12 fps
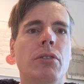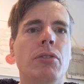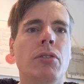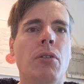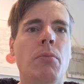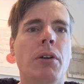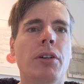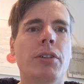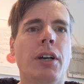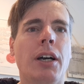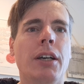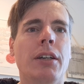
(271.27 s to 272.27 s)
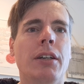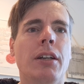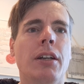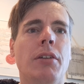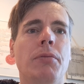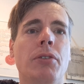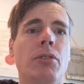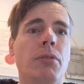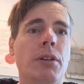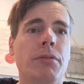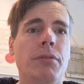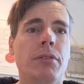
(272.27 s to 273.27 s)
so much higher than that of the
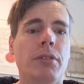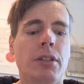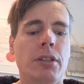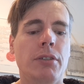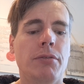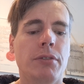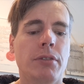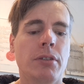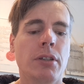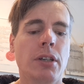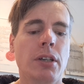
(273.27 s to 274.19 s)
Swift, and even